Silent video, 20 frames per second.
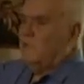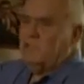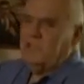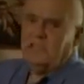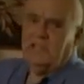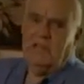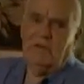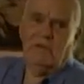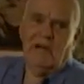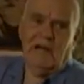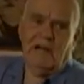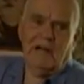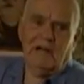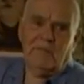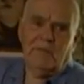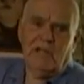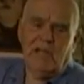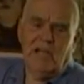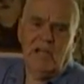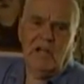we see right
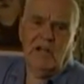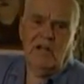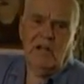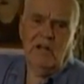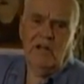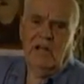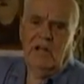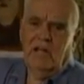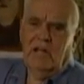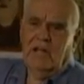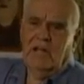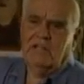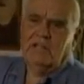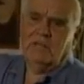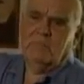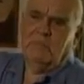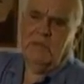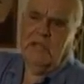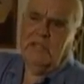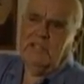up here is
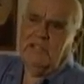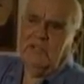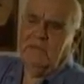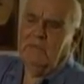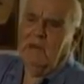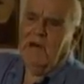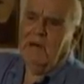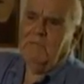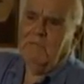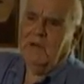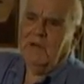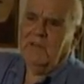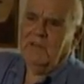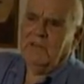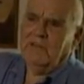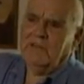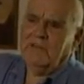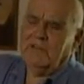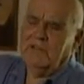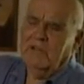a picture of my
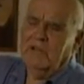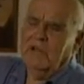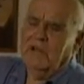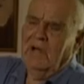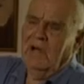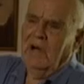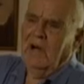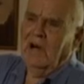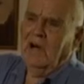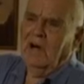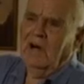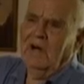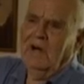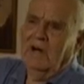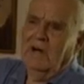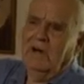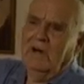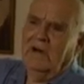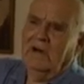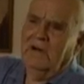mother's uh,
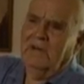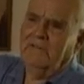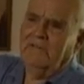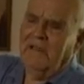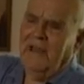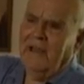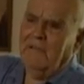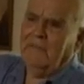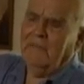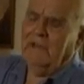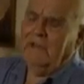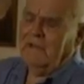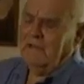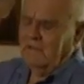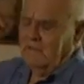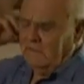family.